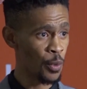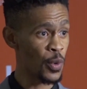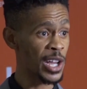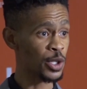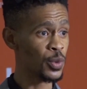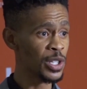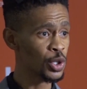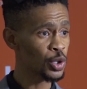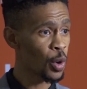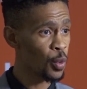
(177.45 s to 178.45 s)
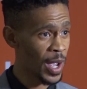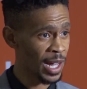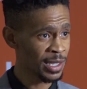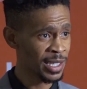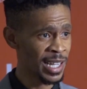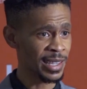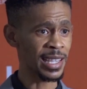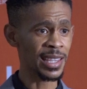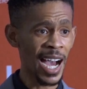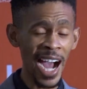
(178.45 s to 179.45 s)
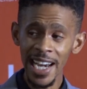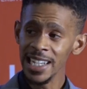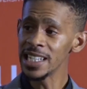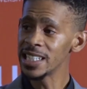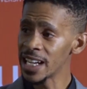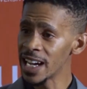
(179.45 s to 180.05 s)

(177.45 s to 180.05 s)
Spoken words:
we are doing so well that the 100